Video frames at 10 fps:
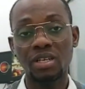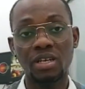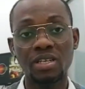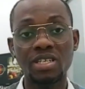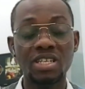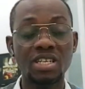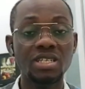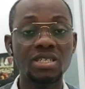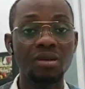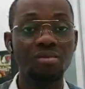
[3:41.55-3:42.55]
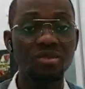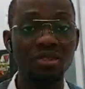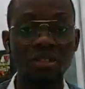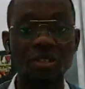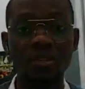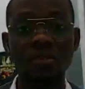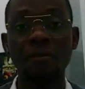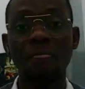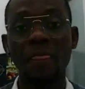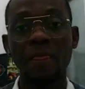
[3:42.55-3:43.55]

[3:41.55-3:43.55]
And then in these procedures,